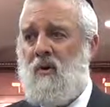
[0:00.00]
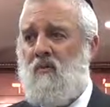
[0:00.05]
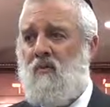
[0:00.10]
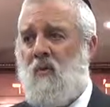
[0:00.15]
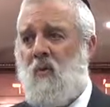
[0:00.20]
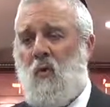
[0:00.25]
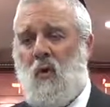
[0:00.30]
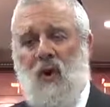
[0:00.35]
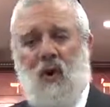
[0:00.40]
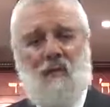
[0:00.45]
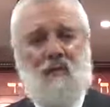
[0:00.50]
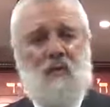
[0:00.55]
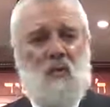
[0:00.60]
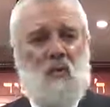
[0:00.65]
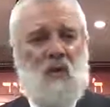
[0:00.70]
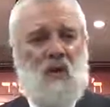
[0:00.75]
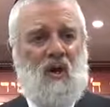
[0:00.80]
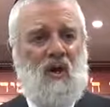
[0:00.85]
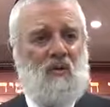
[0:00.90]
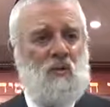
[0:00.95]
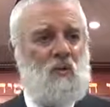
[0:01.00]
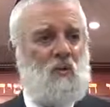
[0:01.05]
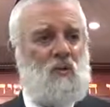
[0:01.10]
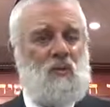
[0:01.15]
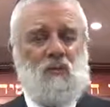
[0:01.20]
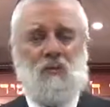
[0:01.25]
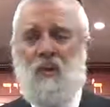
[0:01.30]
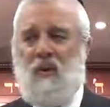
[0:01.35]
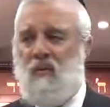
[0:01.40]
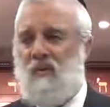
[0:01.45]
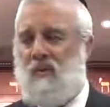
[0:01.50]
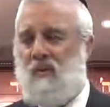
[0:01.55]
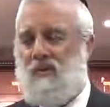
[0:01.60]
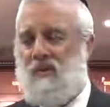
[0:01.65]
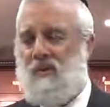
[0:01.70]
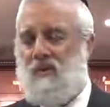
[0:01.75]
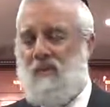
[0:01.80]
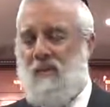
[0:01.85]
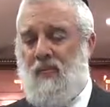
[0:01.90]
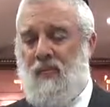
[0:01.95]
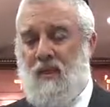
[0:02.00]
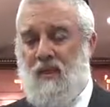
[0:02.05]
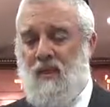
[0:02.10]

of Rucha Berucha, two spirits.